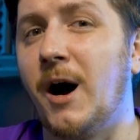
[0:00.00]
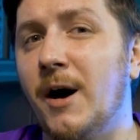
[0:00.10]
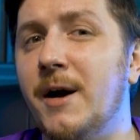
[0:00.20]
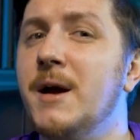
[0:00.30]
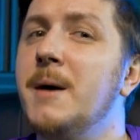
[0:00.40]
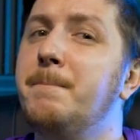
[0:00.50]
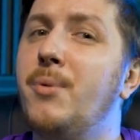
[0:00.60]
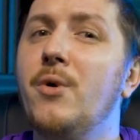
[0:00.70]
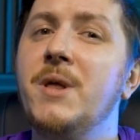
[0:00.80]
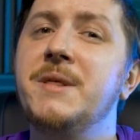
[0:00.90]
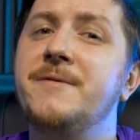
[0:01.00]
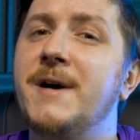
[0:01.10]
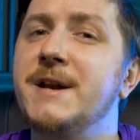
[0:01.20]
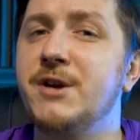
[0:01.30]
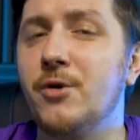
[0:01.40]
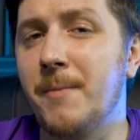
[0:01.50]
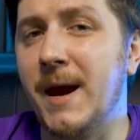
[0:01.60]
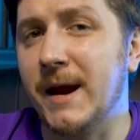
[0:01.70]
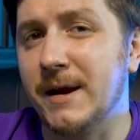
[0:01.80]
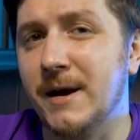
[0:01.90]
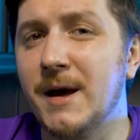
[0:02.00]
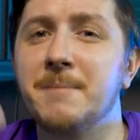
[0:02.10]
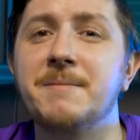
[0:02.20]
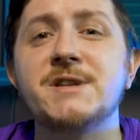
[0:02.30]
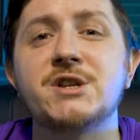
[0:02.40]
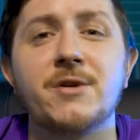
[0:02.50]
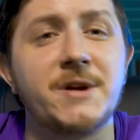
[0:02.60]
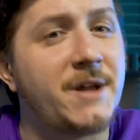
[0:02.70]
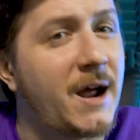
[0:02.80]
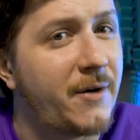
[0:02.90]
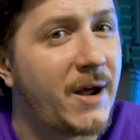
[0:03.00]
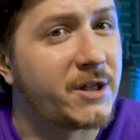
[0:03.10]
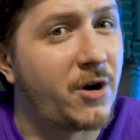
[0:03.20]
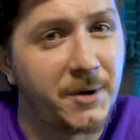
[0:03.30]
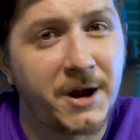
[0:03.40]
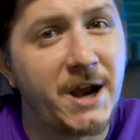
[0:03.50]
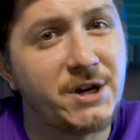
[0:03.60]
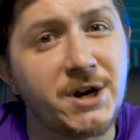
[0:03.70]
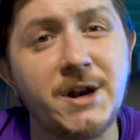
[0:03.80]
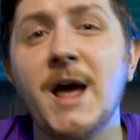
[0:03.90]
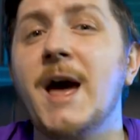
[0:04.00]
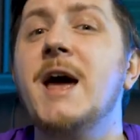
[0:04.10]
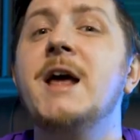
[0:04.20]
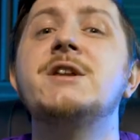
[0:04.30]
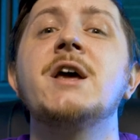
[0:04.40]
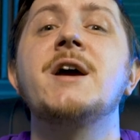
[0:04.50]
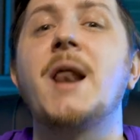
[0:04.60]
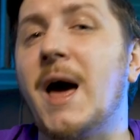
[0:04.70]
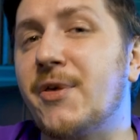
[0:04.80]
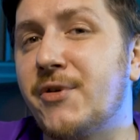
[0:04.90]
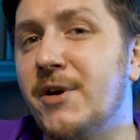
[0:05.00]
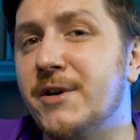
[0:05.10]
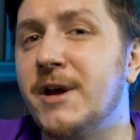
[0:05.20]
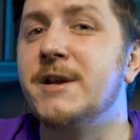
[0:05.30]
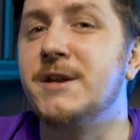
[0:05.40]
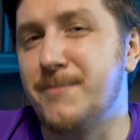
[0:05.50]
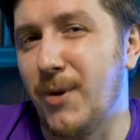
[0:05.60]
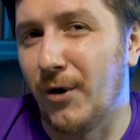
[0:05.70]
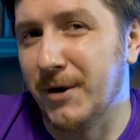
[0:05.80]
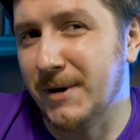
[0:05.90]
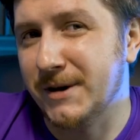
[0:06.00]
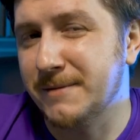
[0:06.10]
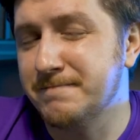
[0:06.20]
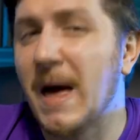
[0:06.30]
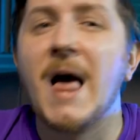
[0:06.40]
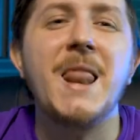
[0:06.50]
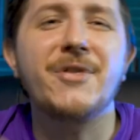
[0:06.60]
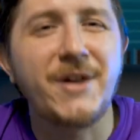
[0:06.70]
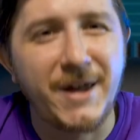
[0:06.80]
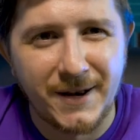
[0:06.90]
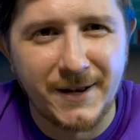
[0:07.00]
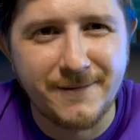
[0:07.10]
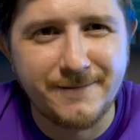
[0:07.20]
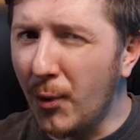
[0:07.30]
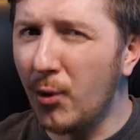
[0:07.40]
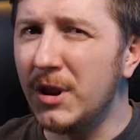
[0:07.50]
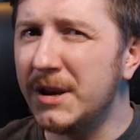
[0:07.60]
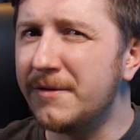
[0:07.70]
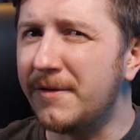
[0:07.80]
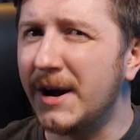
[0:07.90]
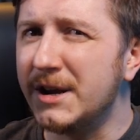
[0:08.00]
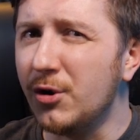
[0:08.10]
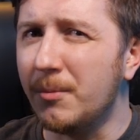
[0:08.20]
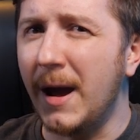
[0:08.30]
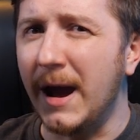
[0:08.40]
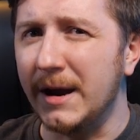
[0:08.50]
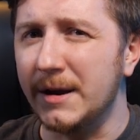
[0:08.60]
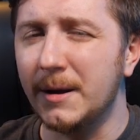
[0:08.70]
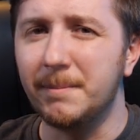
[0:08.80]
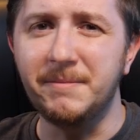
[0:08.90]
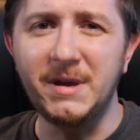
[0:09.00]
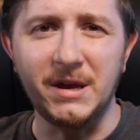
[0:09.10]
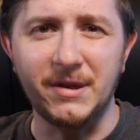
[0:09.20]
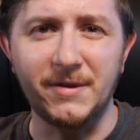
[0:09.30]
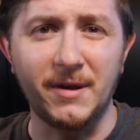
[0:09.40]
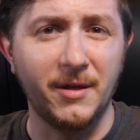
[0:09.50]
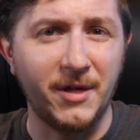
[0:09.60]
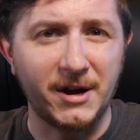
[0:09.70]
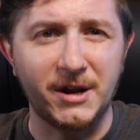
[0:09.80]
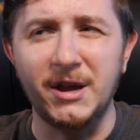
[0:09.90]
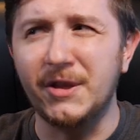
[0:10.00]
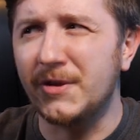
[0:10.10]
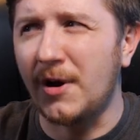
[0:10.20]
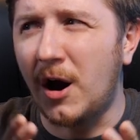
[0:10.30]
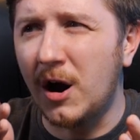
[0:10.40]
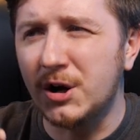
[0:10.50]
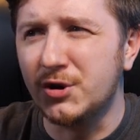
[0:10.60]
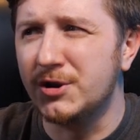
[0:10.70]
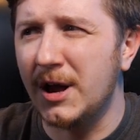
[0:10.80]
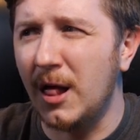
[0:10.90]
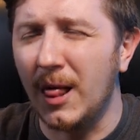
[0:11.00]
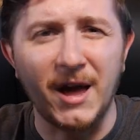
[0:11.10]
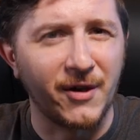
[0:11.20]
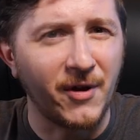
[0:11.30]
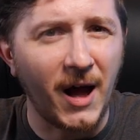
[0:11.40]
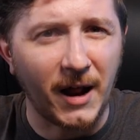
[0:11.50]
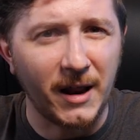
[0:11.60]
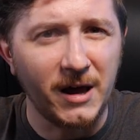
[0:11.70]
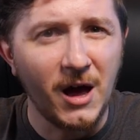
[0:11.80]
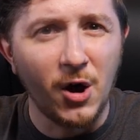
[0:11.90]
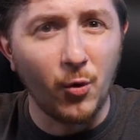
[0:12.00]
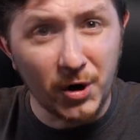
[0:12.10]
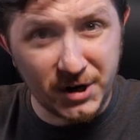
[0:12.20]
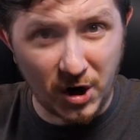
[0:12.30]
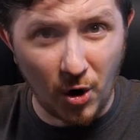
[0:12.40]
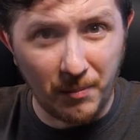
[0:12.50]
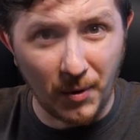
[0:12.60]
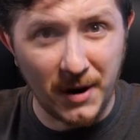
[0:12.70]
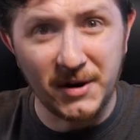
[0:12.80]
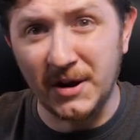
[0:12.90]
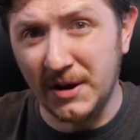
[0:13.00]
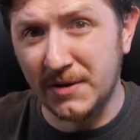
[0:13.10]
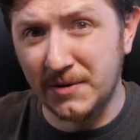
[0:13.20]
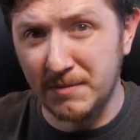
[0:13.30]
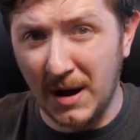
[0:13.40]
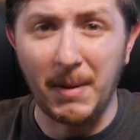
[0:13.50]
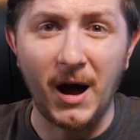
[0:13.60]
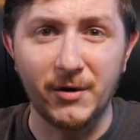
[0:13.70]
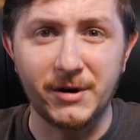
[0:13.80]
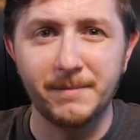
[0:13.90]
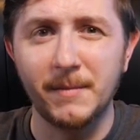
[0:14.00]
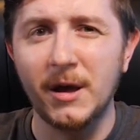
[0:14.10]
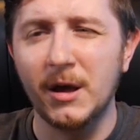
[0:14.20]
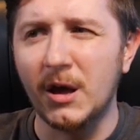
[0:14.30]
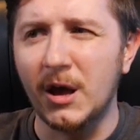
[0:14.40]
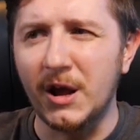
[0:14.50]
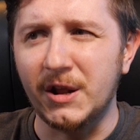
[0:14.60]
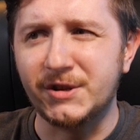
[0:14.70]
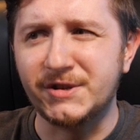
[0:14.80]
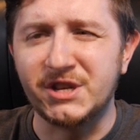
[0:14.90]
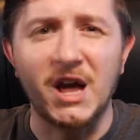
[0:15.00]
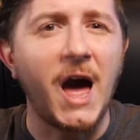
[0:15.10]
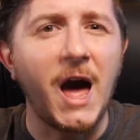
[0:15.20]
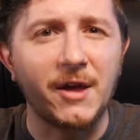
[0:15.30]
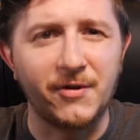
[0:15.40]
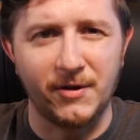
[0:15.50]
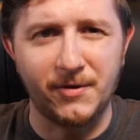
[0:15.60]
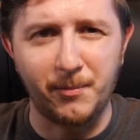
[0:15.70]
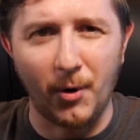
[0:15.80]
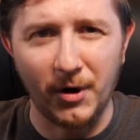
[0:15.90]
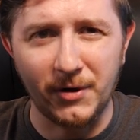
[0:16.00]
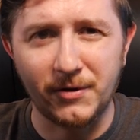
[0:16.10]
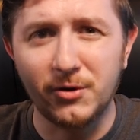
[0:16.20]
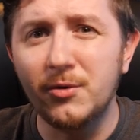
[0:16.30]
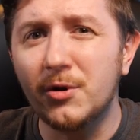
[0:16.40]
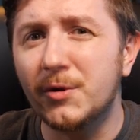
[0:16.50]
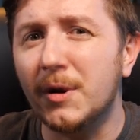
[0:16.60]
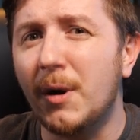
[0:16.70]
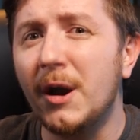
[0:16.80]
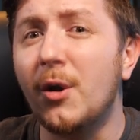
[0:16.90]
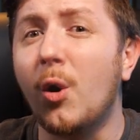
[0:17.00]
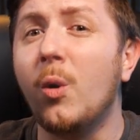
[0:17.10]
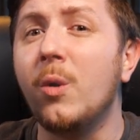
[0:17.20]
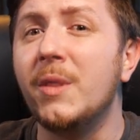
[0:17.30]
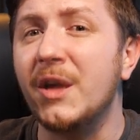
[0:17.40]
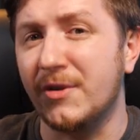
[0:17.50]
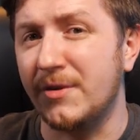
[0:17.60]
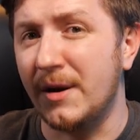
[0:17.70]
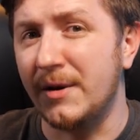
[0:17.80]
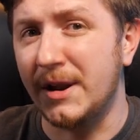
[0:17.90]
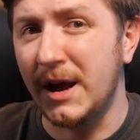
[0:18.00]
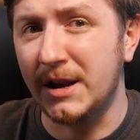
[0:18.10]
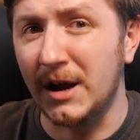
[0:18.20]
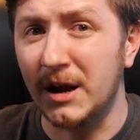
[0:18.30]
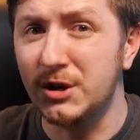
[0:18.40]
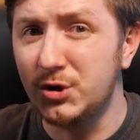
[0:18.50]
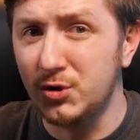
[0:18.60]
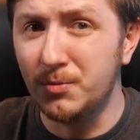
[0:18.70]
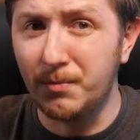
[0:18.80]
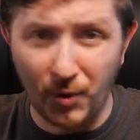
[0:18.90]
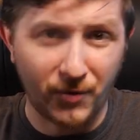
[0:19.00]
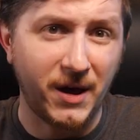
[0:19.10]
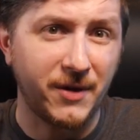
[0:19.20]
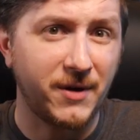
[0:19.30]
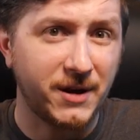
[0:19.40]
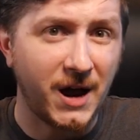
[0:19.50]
are poorly defined domain, mandatory direct communication, and clustered deployment. Let's begin. Poorly defined domain means that it's hard to tell exactly what a component is about. Its access points do not require all necessary data to process a